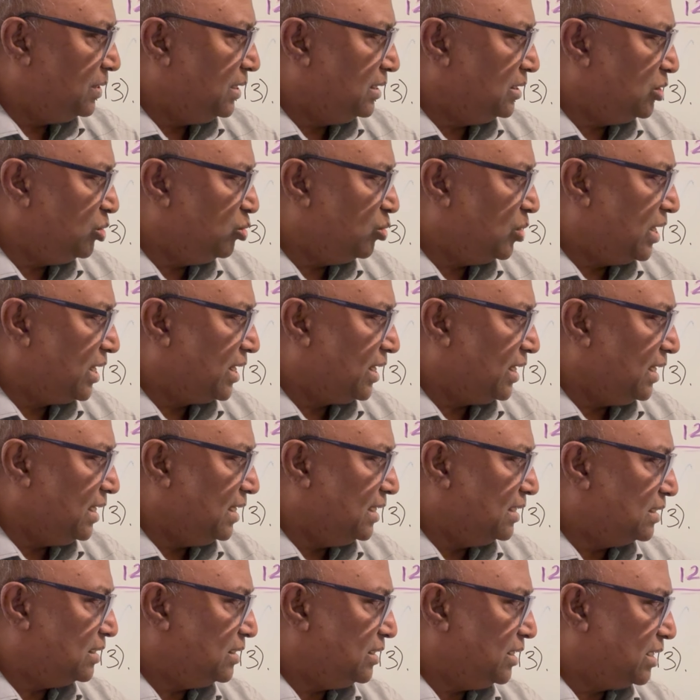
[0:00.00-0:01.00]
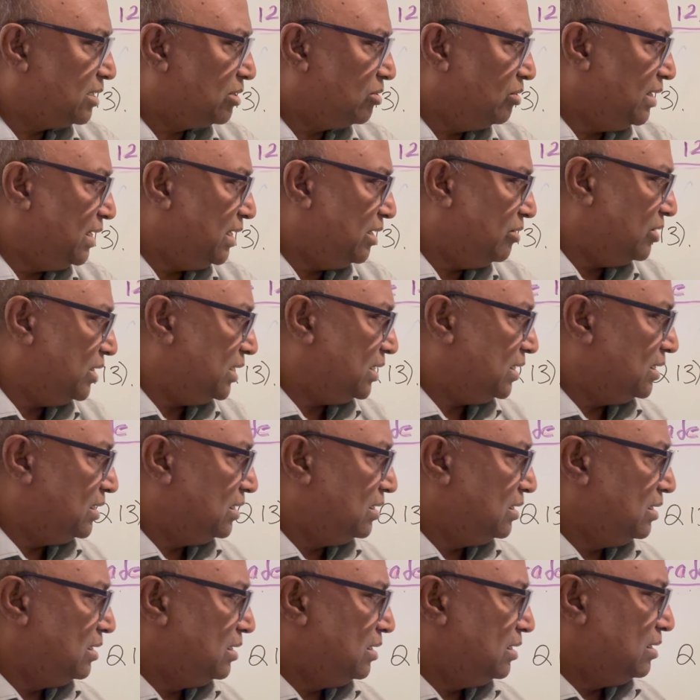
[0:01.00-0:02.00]
this, you are getting SC equal 11.
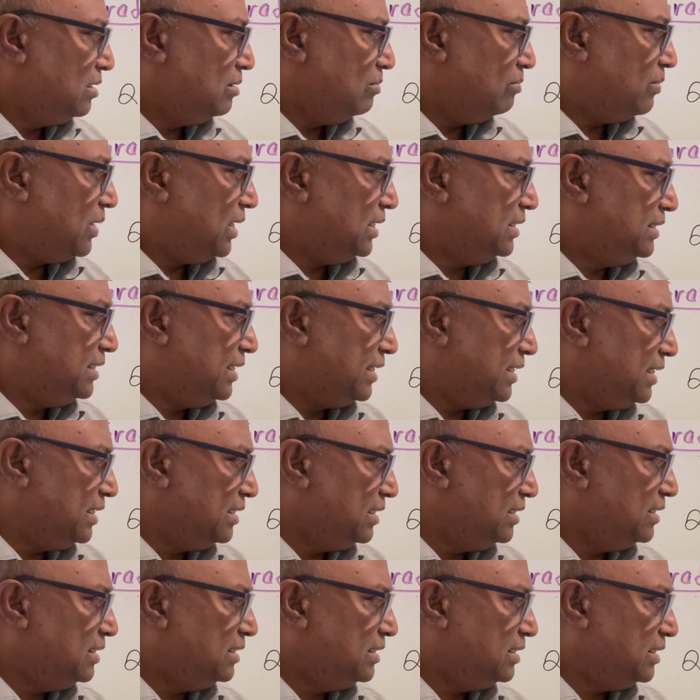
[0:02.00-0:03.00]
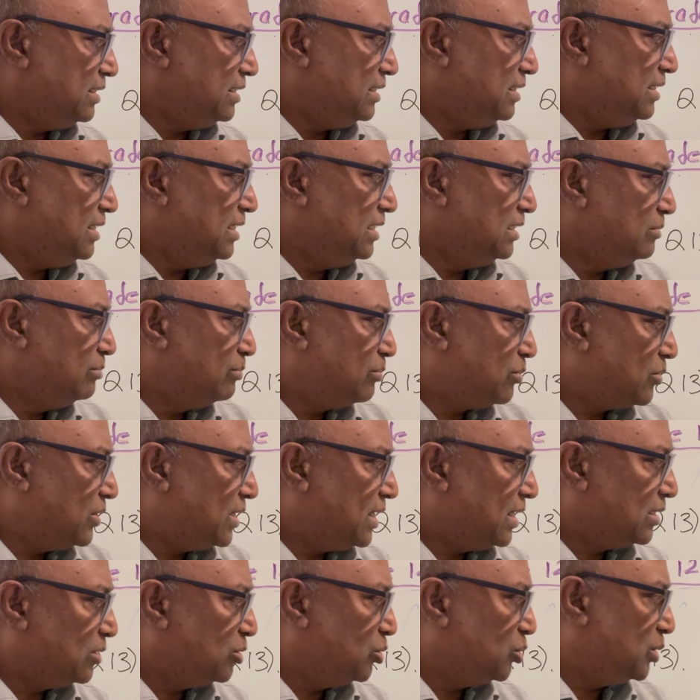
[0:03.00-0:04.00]
By setting this each
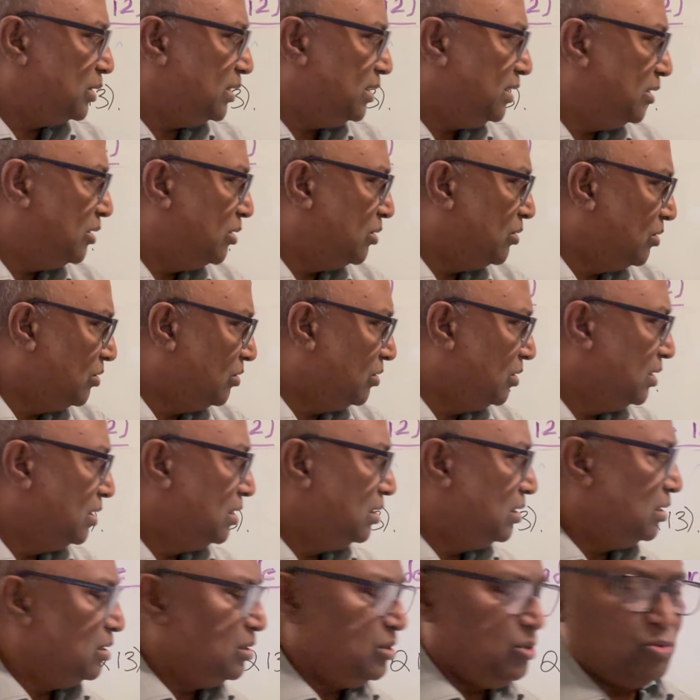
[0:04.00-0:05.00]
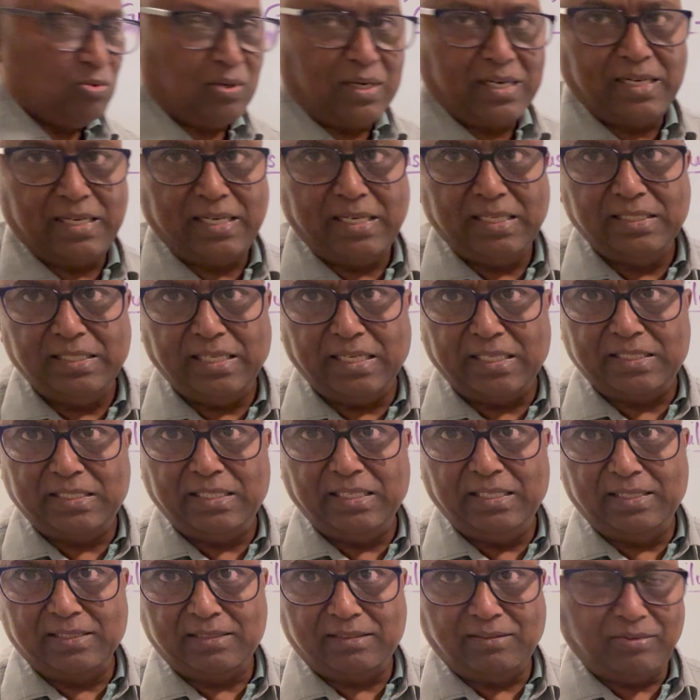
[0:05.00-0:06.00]
product to 0, you are getting the
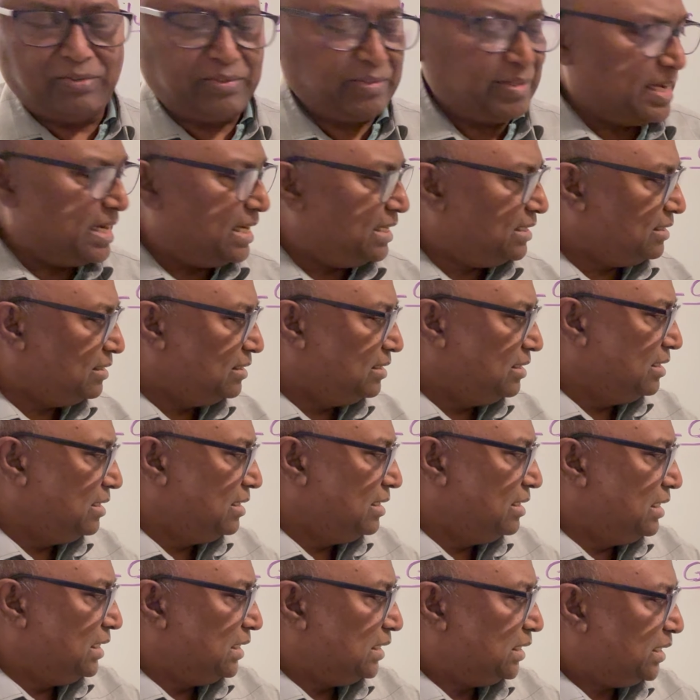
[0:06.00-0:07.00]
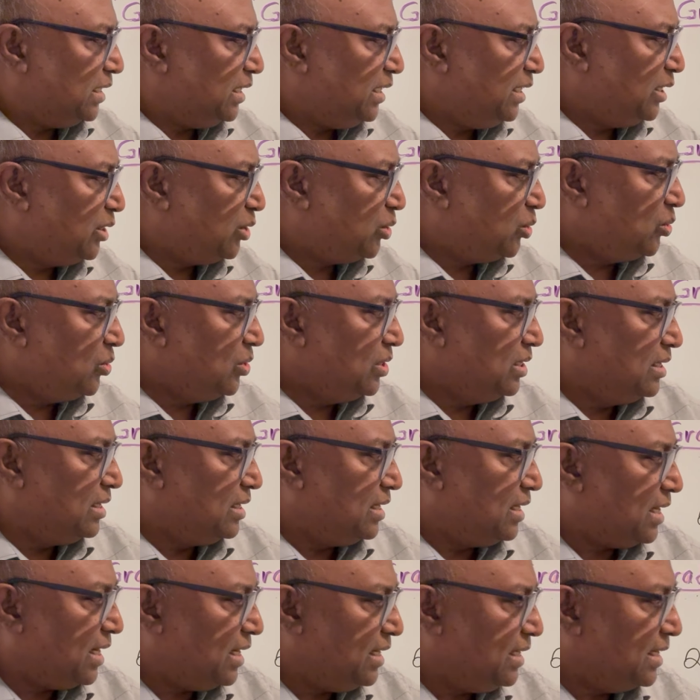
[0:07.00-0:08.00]
x-intercepts as 0,
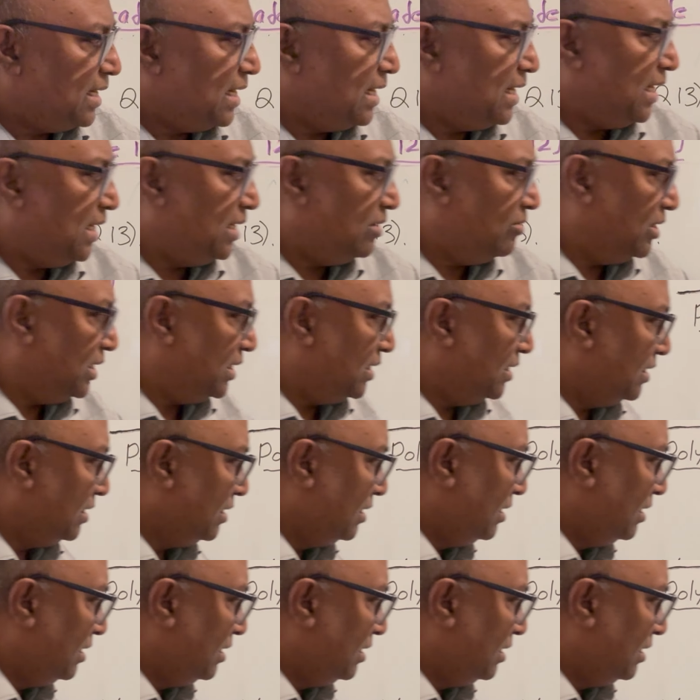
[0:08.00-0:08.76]
9 and 11.